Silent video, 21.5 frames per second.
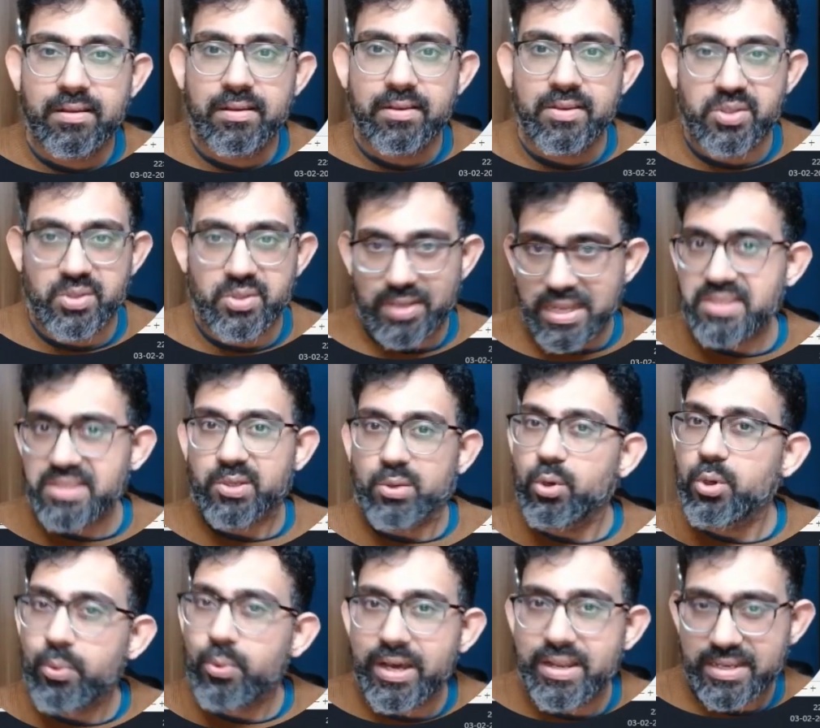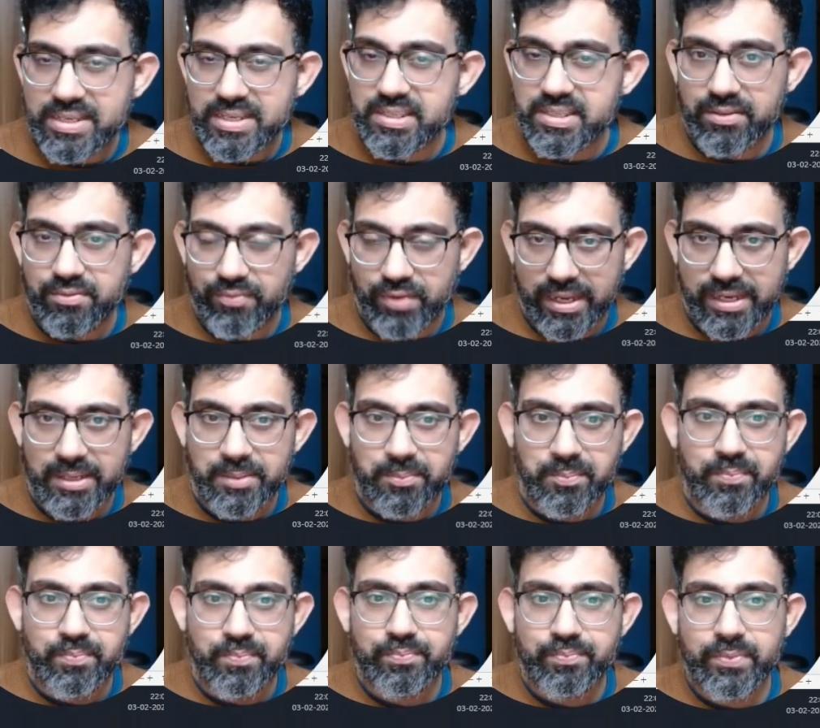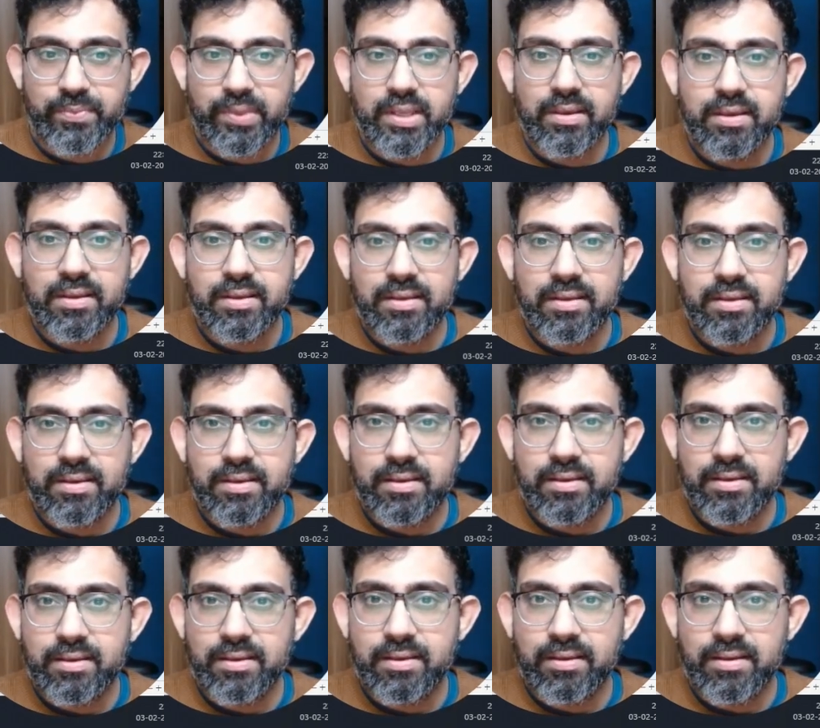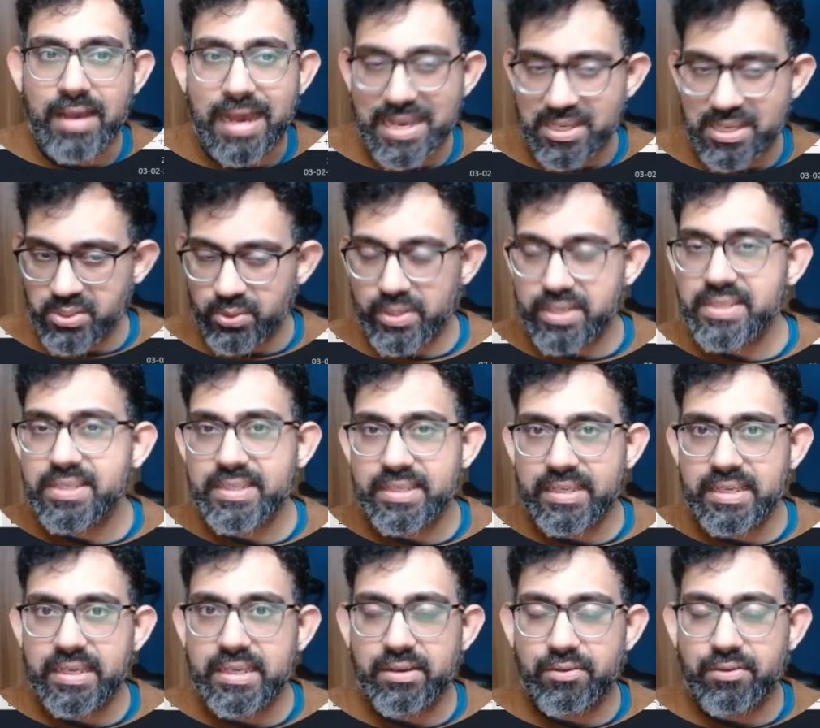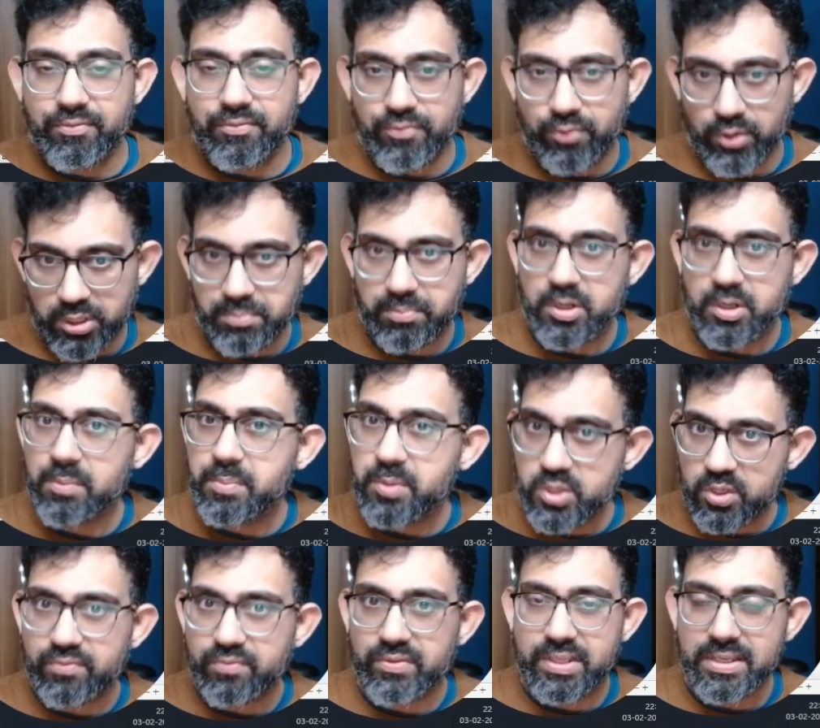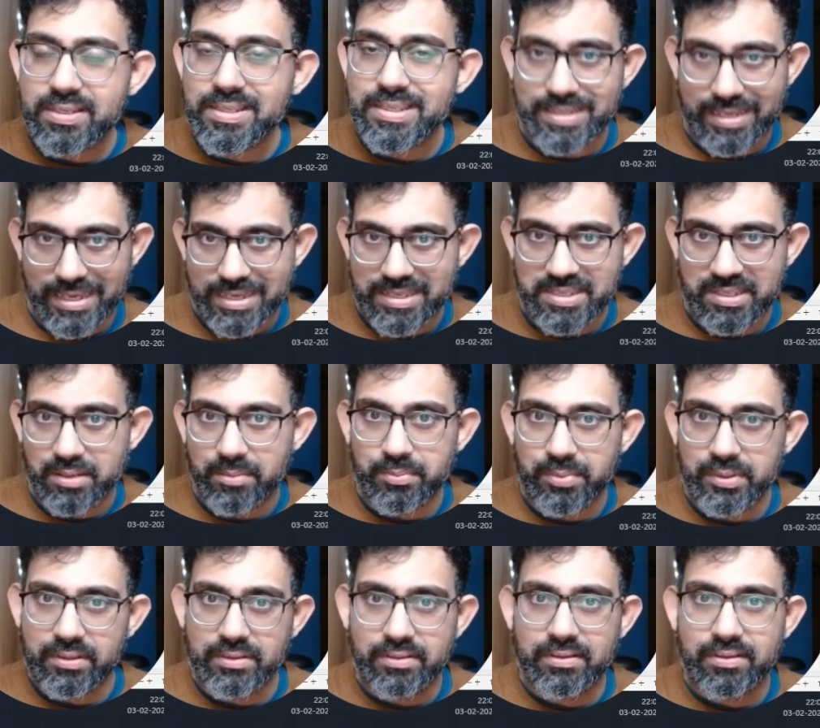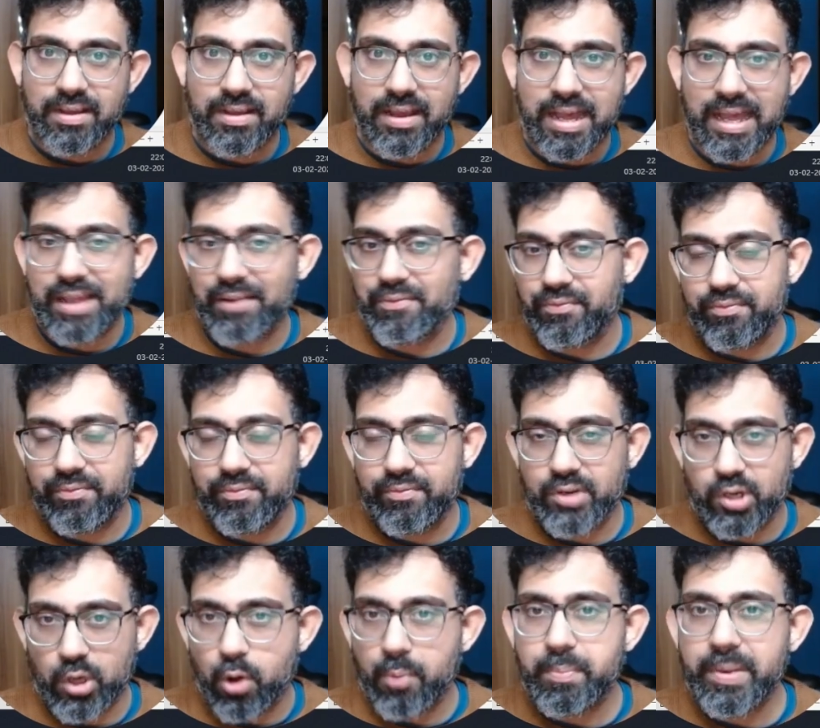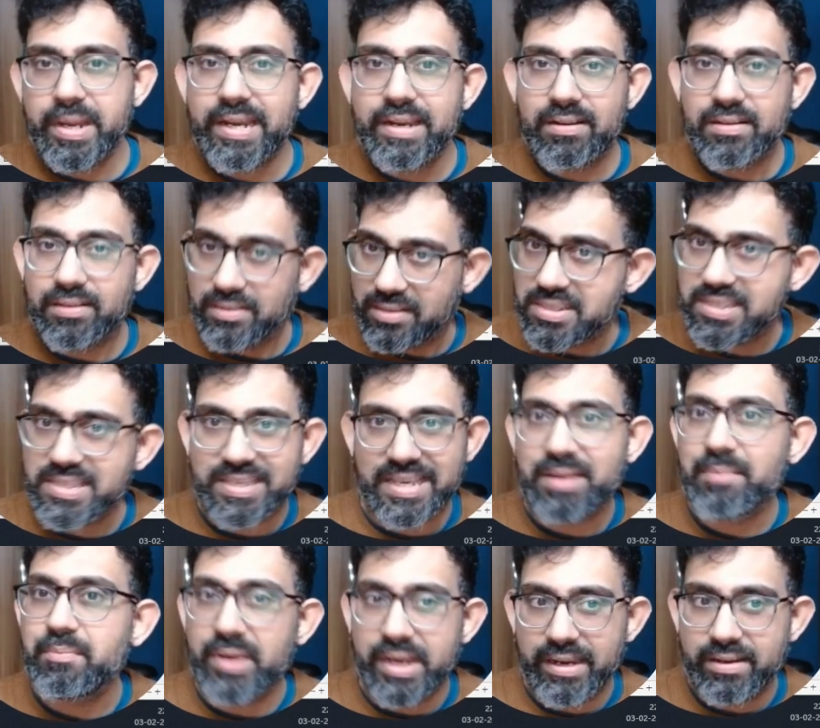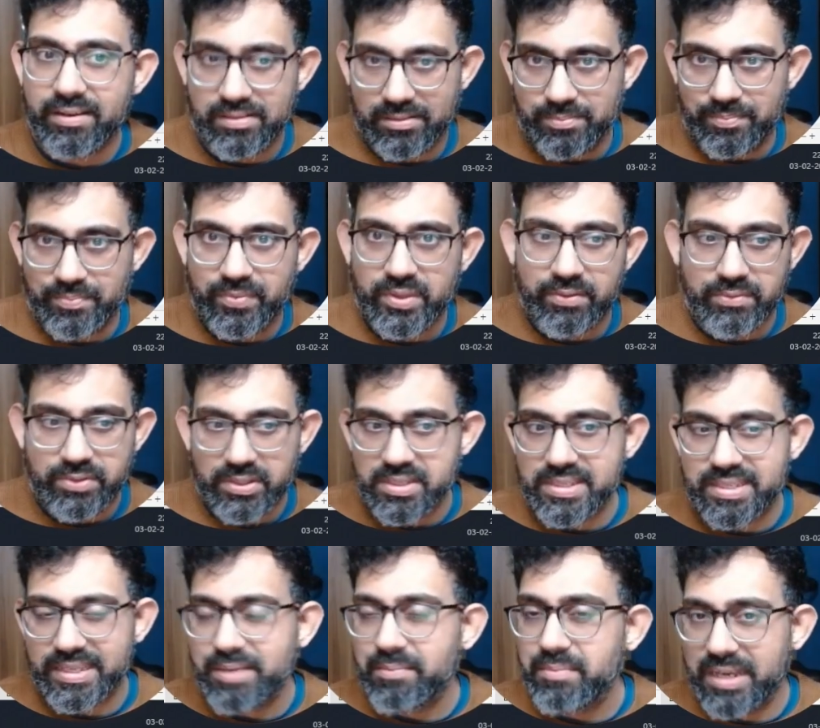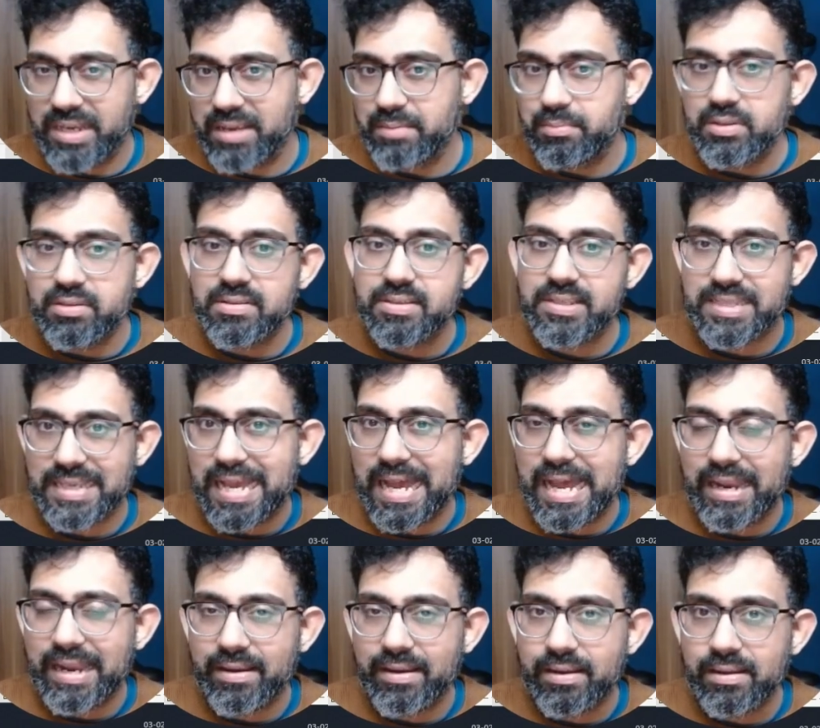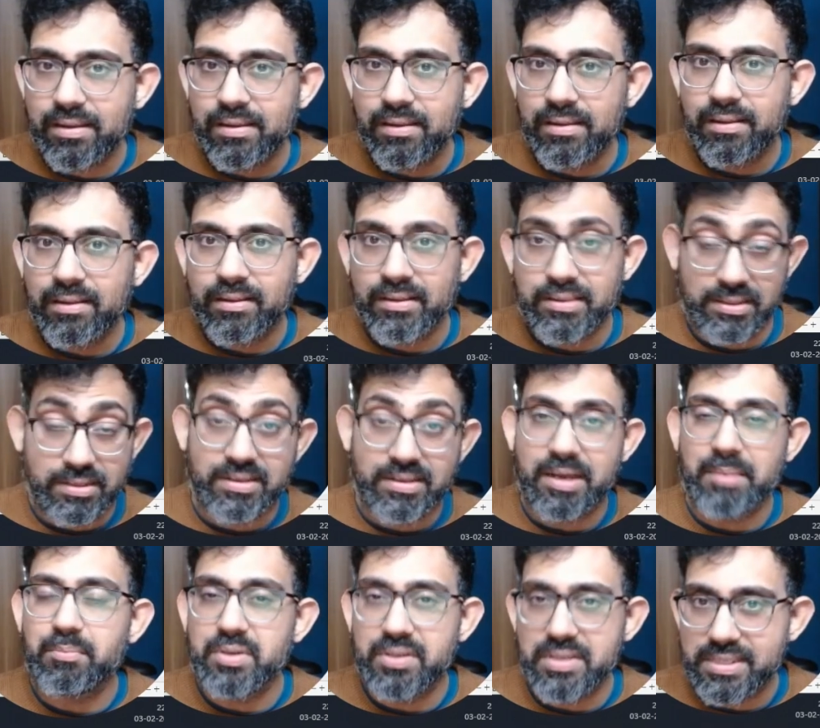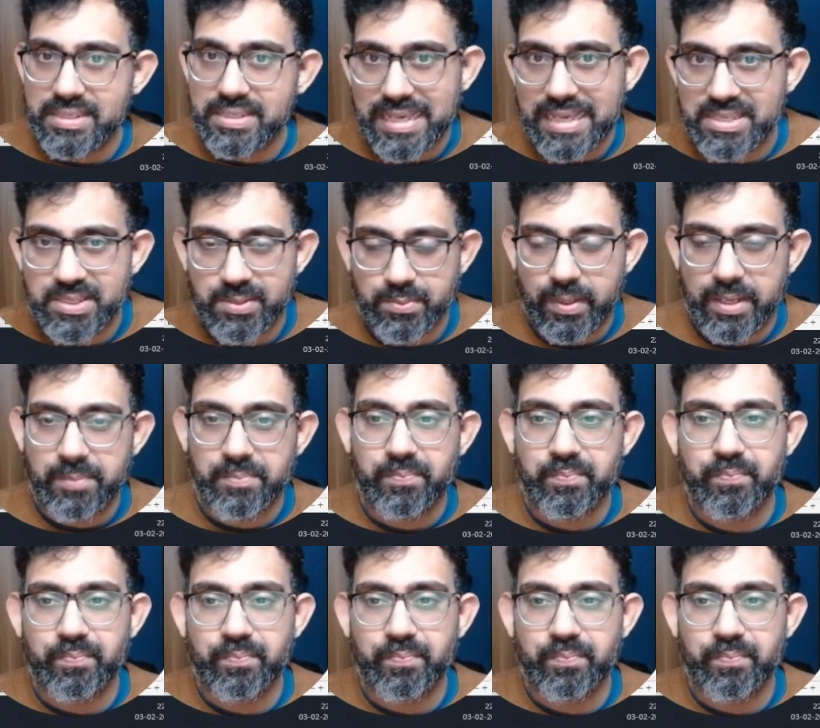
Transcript: So let's go to our Excel file. As you can see, for the purpose of this example, I have copied the same data with the same labels and the numbers as well.